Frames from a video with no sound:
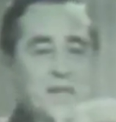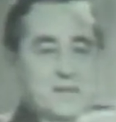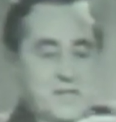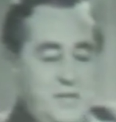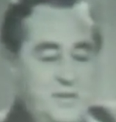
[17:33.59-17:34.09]

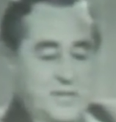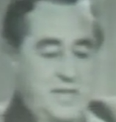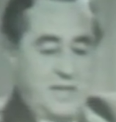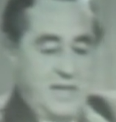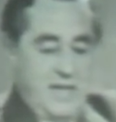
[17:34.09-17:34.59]
so that
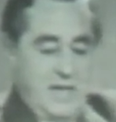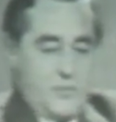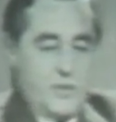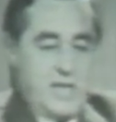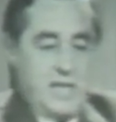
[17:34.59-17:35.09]

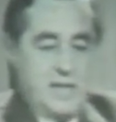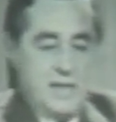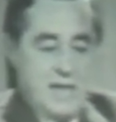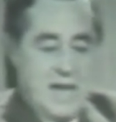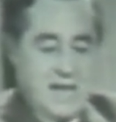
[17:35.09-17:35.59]
we
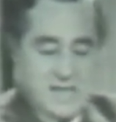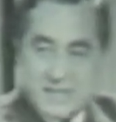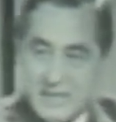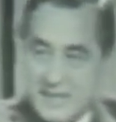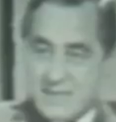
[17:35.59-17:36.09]

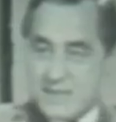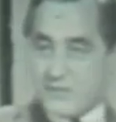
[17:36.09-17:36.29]
isolate it